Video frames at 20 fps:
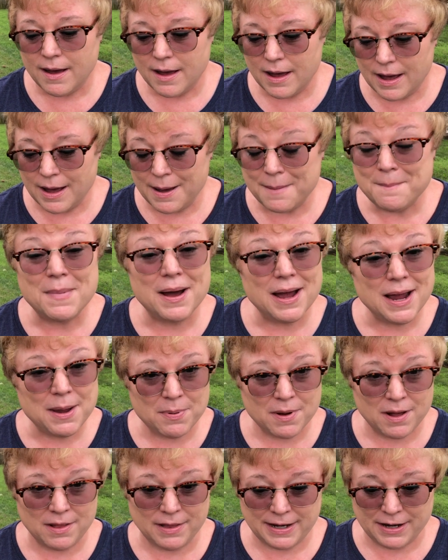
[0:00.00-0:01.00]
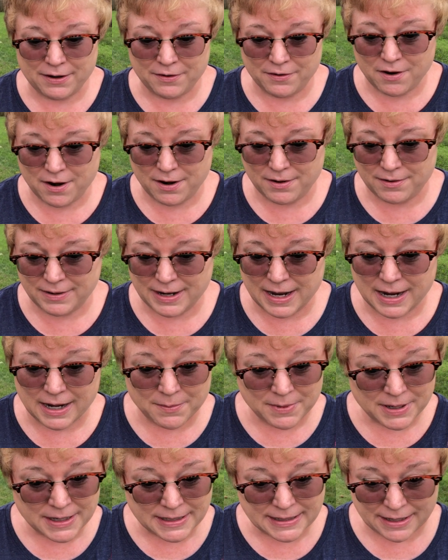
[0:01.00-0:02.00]
my pollinator garden, and
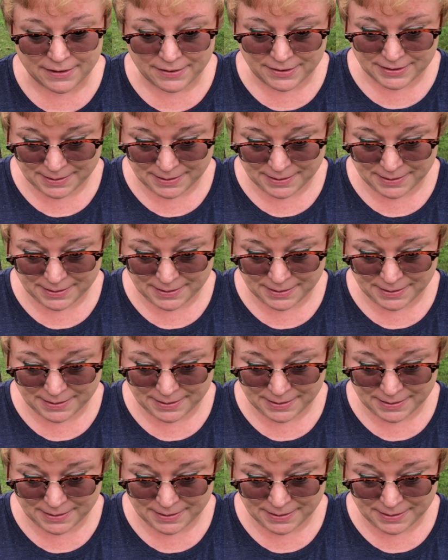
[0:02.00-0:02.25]
I'm going to tell you